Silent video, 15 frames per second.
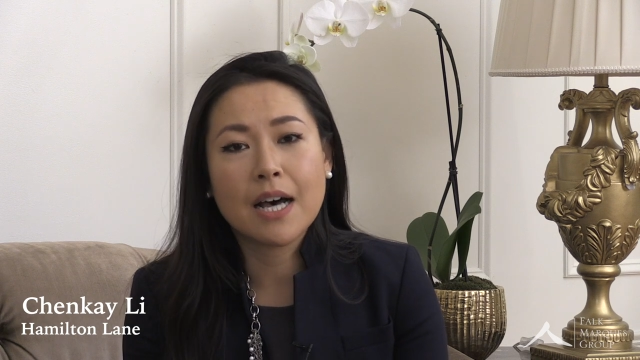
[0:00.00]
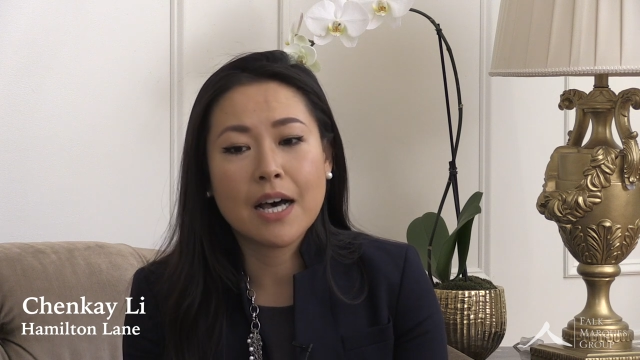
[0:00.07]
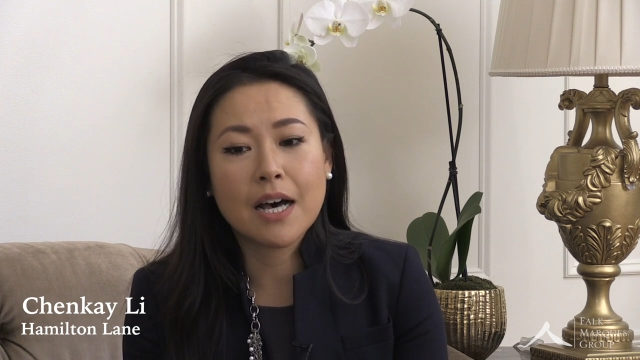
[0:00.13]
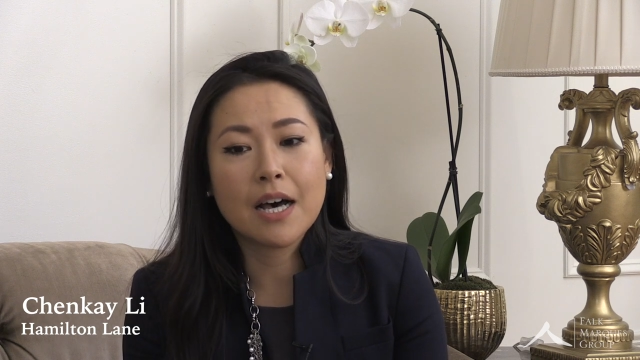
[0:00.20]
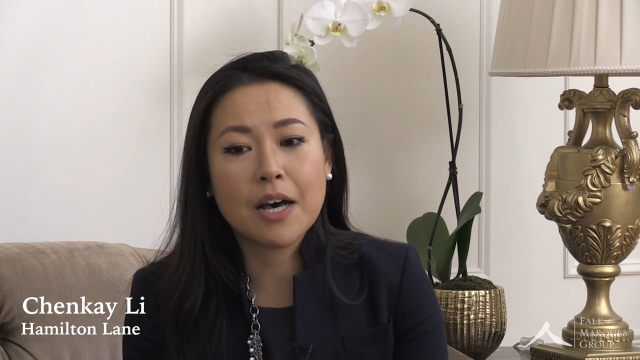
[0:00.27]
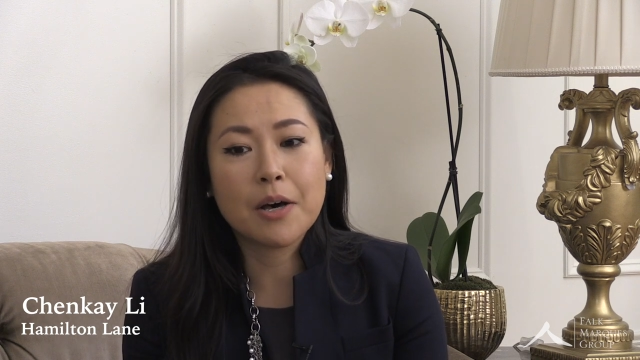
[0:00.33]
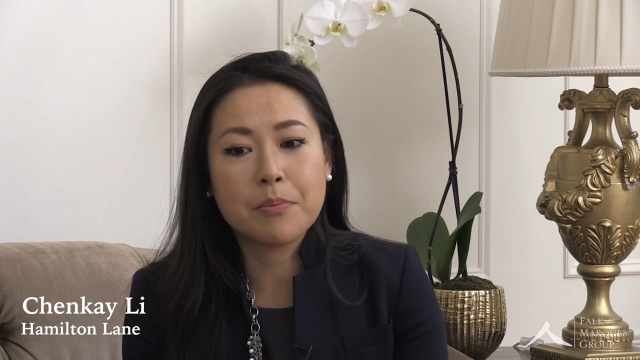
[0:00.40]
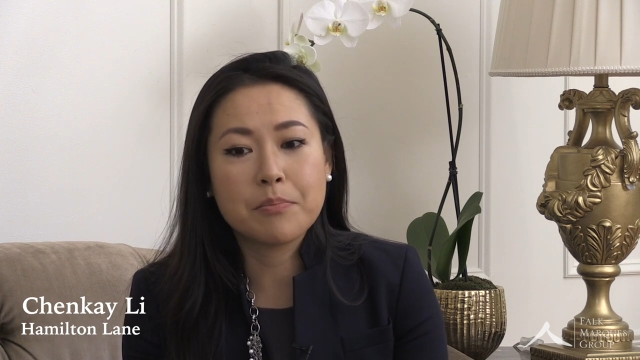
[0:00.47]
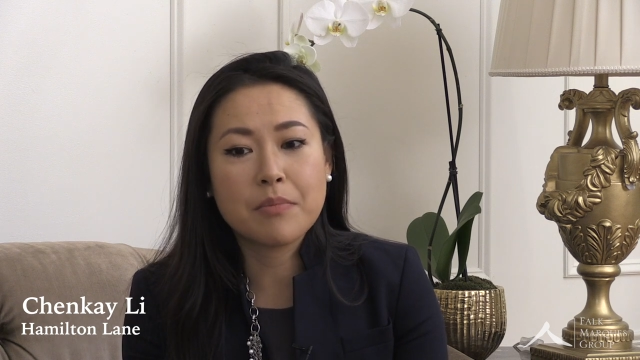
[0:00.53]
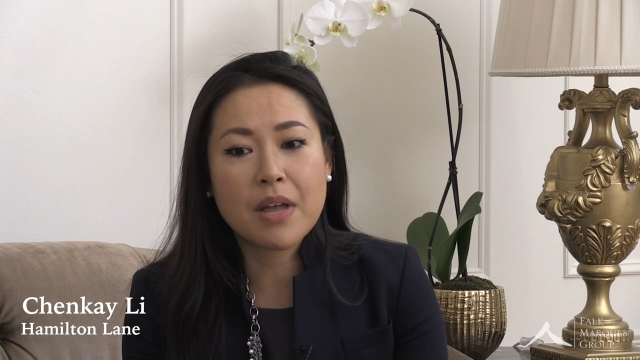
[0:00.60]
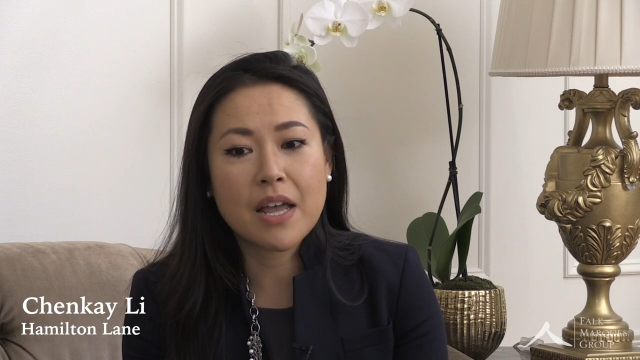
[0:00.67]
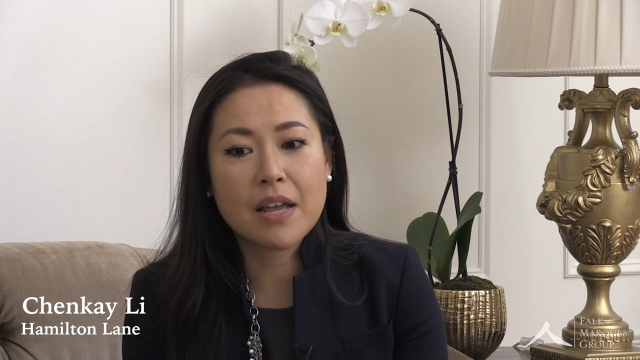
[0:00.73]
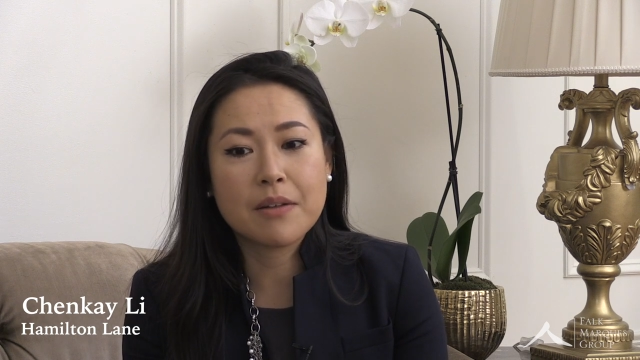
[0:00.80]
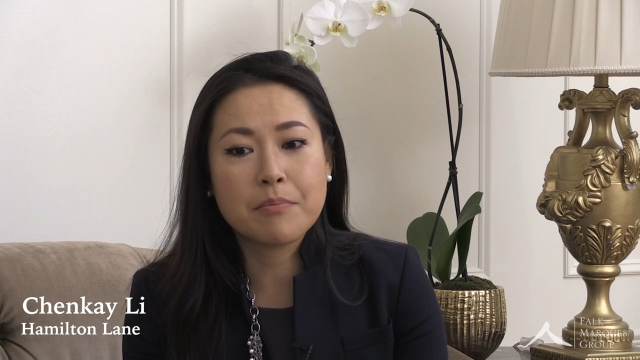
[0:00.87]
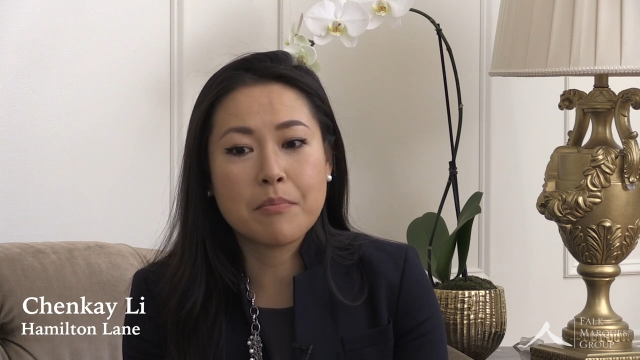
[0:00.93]

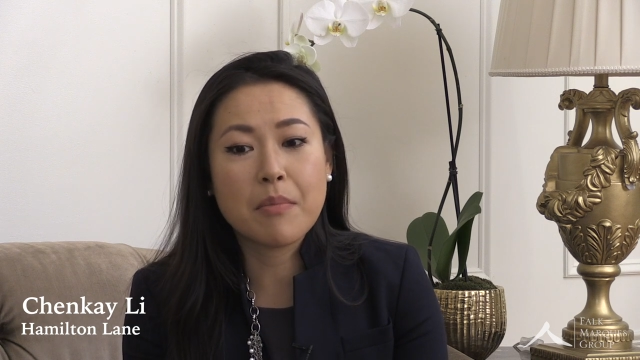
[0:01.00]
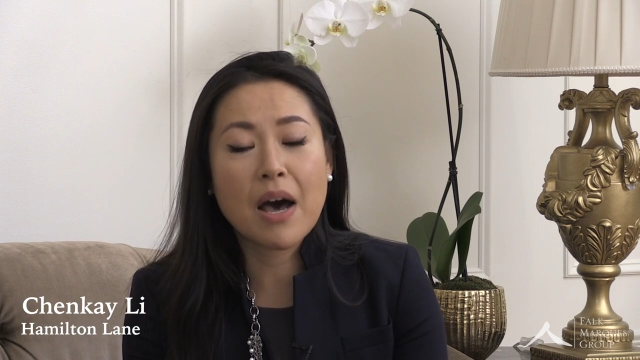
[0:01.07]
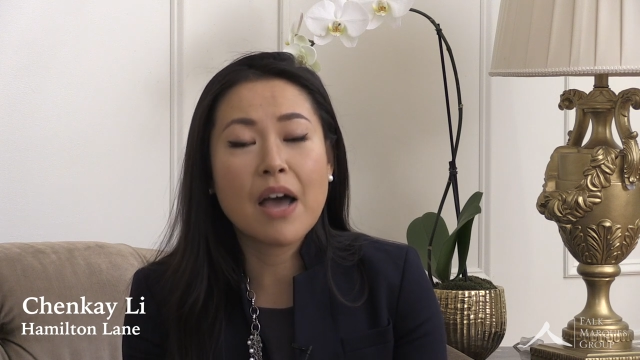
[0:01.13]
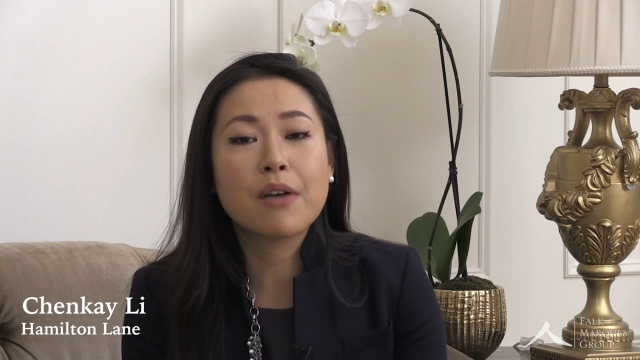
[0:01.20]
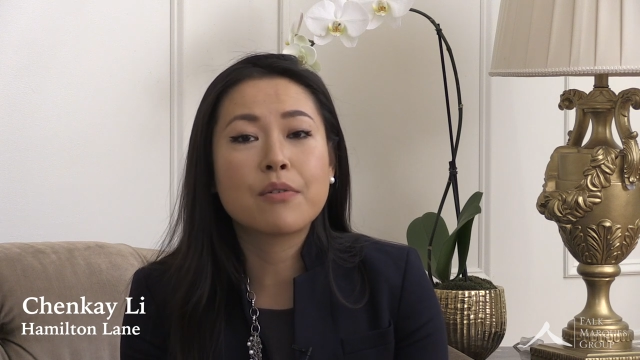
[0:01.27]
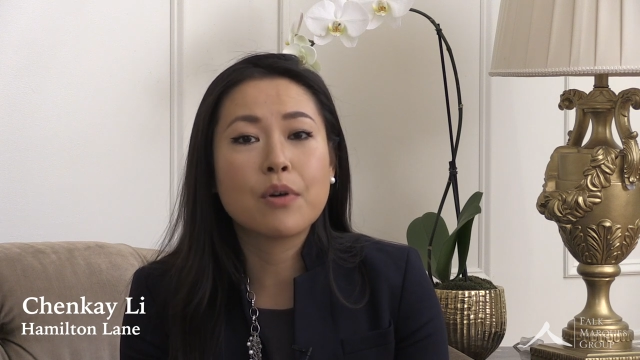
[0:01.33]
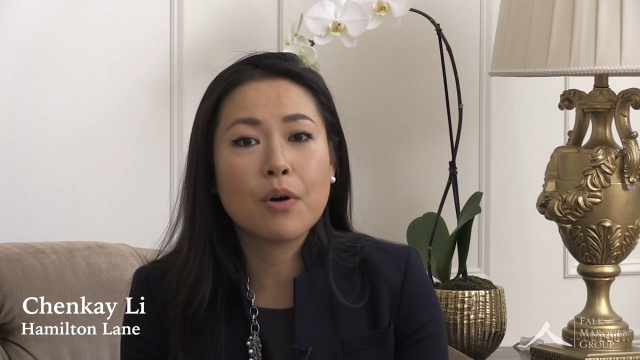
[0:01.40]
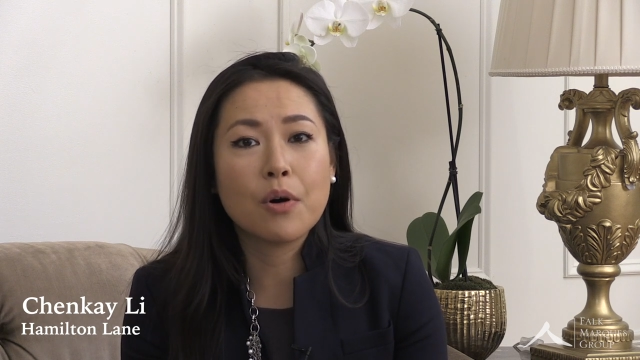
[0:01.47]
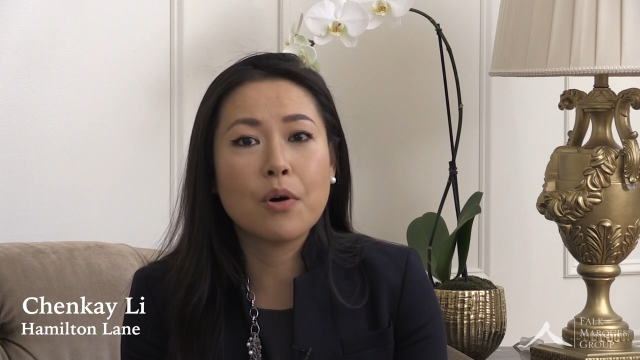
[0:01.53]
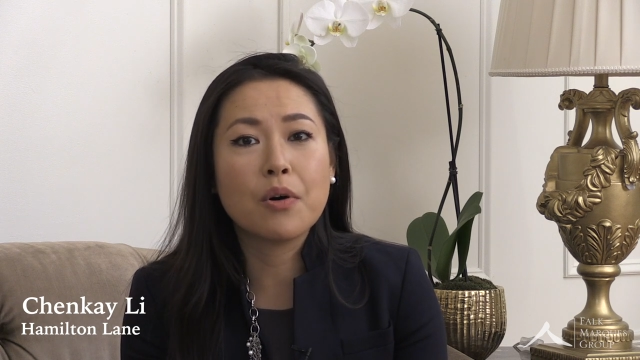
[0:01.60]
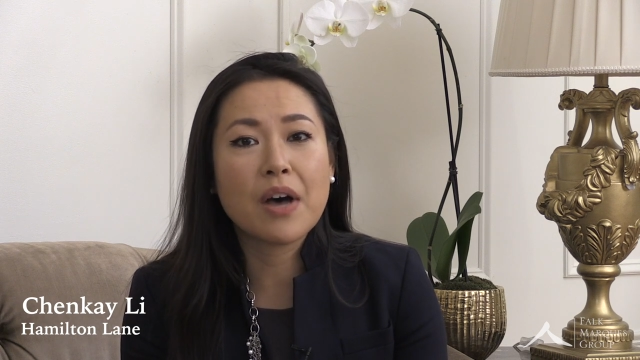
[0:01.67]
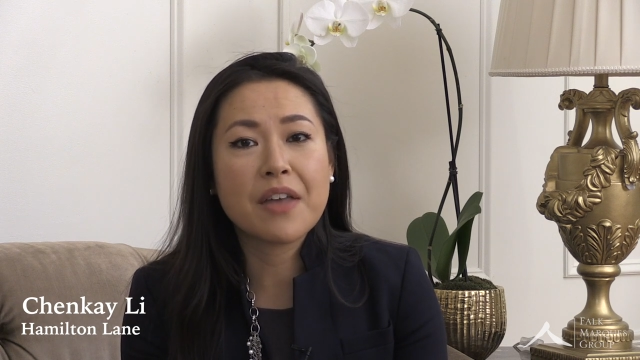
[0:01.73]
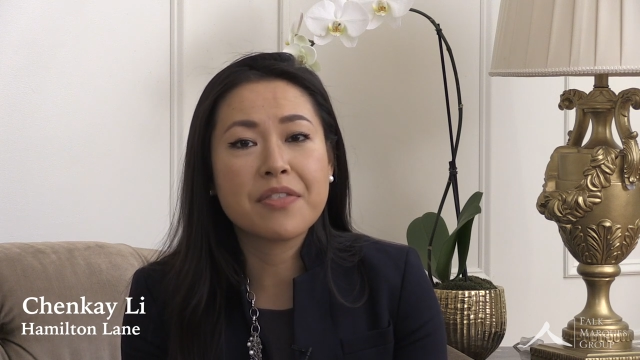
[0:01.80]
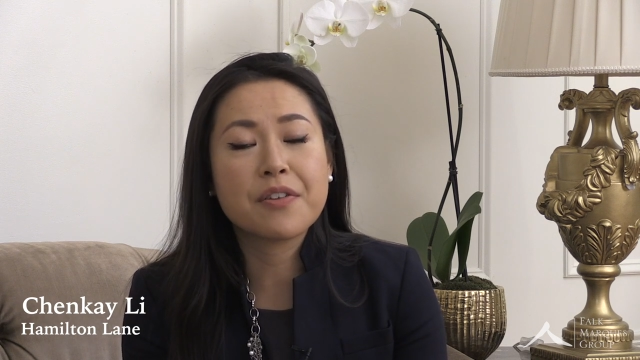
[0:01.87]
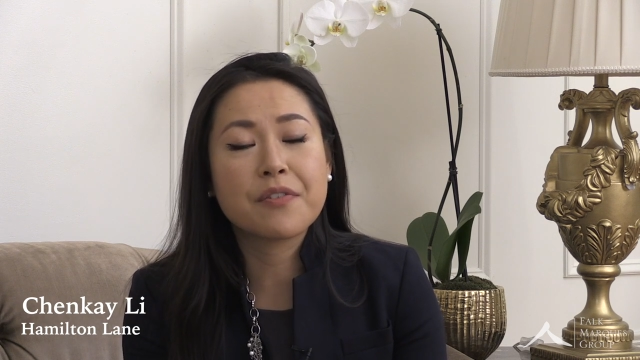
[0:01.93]
And my
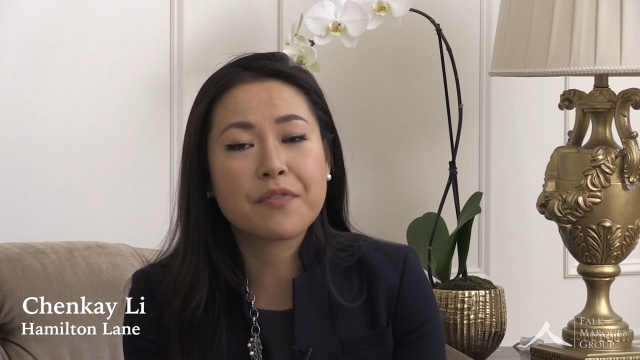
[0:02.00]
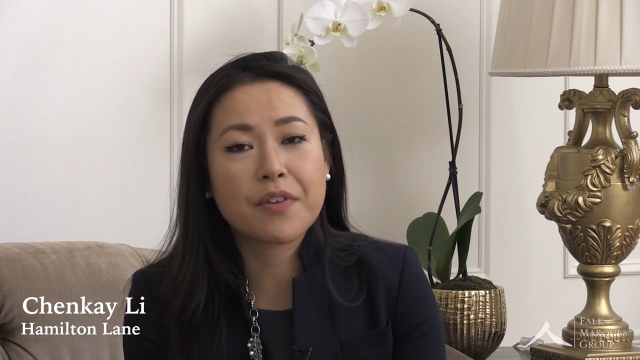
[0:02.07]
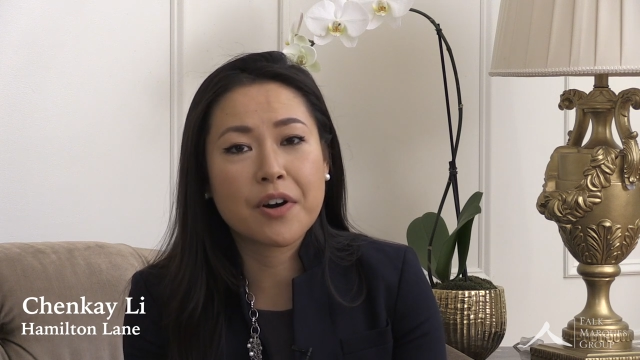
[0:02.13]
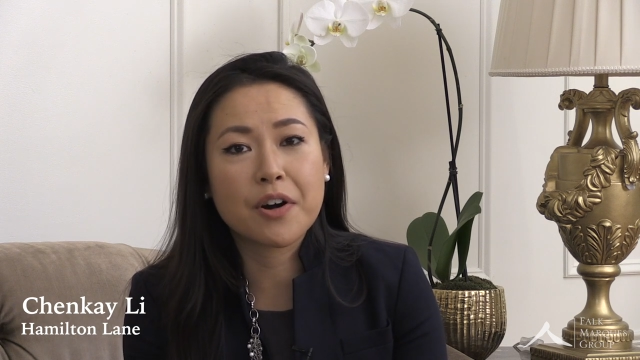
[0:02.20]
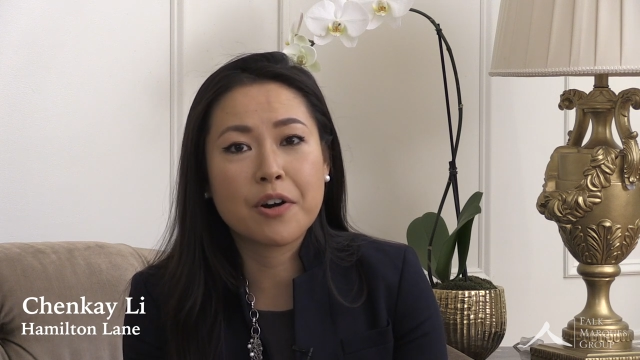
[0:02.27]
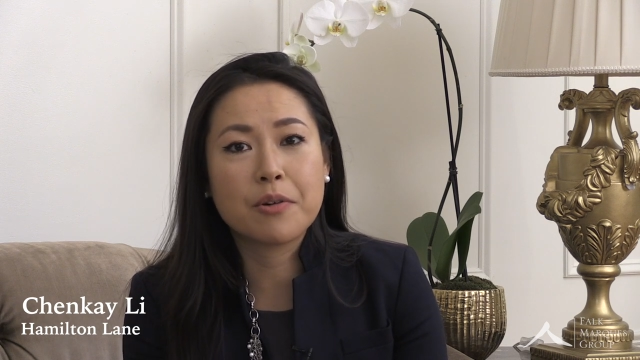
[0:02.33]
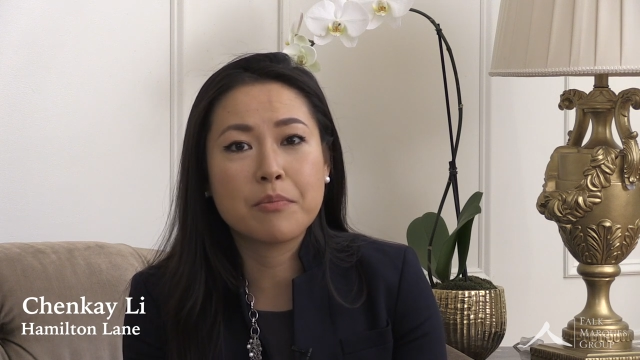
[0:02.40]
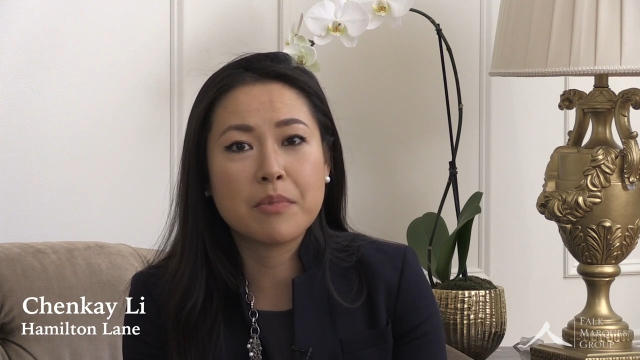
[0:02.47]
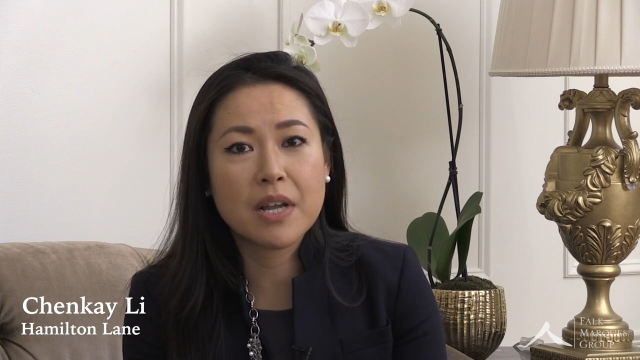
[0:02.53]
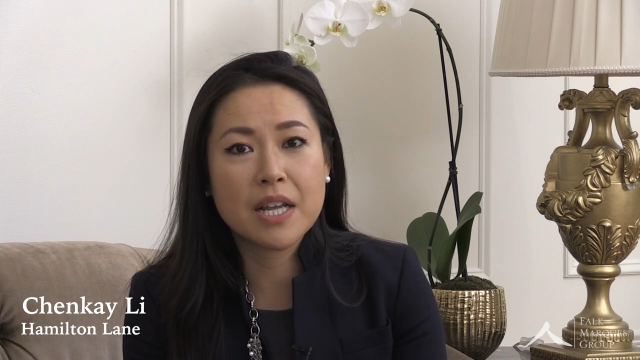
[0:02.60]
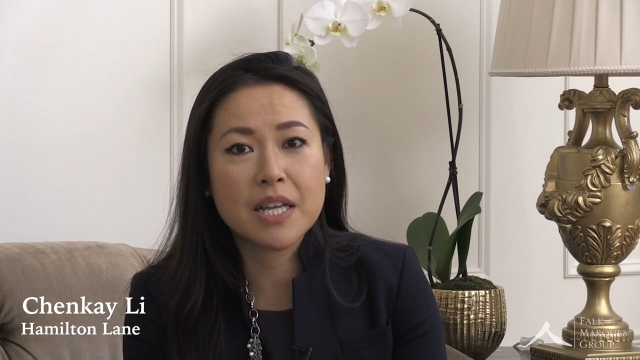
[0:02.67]
role at the firm